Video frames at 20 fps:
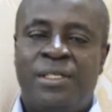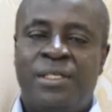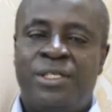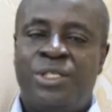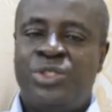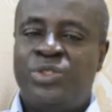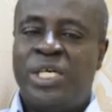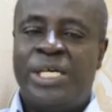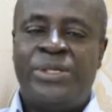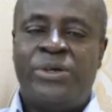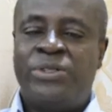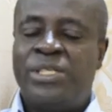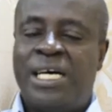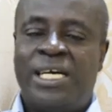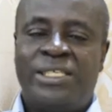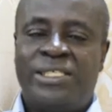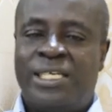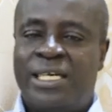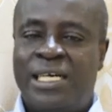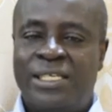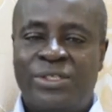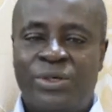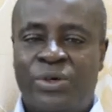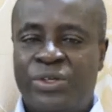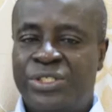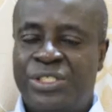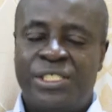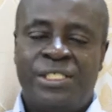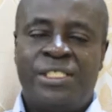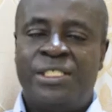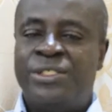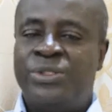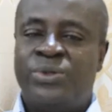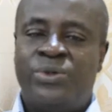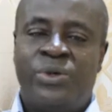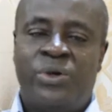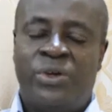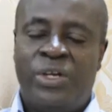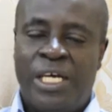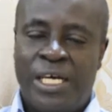You shall not attract curses into
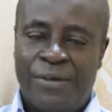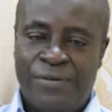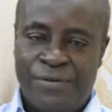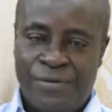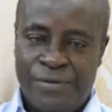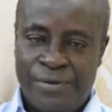your life.